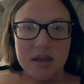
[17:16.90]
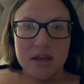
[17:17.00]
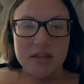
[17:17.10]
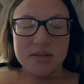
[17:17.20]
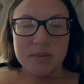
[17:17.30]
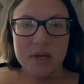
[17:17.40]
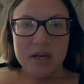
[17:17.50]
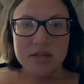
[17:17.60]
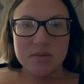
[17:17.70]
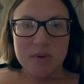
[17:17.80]
it's
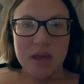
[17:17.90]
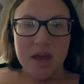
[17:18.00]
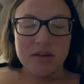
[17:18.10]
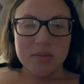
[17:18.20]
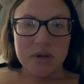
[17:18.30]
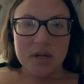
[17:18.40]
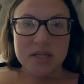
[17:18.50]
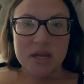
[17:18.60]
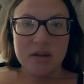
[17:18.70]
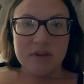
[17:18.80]
because we had to put a
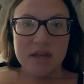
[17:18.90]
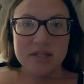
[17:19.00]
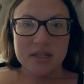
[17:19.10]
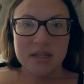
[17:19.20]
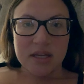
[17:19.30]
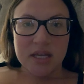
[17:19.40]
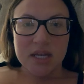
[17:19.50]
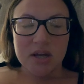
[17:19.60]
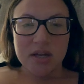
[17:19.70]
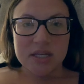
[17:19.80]
ton of Vaseline
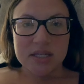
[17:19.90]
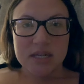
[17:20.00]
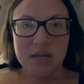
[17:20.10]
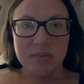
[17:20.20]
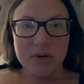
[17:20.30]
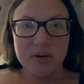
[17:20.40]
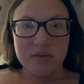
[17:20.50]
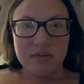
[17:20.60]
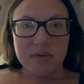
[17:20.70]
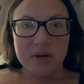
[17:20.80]
on his diaper
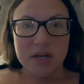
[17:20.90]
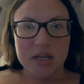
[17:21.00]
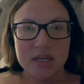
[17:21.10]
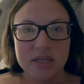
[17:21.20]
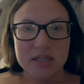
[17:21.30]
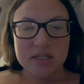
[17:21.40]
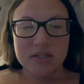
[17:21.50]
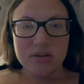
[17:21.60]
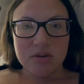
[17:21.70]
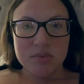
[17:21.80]
for his
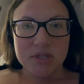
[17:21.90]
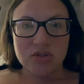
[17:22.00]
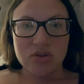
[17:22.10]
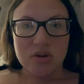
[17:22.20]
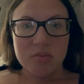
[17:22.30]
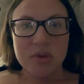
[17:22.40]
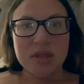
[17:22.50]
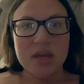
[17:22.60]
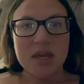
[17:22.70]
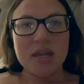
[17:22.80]
circumcision, but
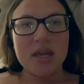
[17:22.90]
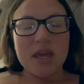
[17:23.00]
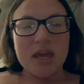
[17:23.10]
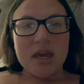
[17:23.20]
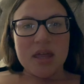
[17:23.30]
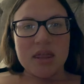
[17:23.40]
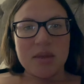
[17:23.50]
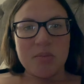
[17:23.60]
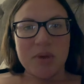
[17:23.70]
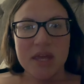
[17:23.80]
then the
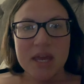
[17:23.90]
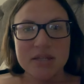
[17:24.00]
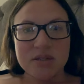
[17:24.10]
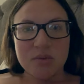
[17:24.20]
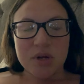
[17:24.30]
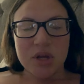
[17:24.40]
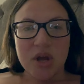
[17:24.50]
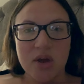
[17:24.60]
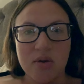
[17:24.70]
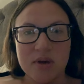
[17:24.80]
pee has nowhere to
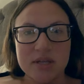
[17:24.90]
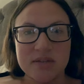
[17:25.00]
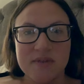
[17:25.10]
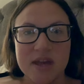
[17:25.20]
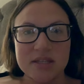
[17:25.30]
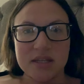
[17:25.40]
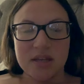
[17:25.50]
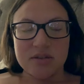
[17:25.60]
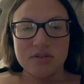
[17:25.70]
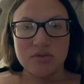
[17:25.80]
go because the Vaseline
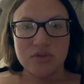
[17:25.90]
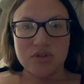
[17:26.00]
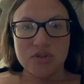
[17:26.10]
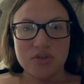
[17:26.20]
is so sh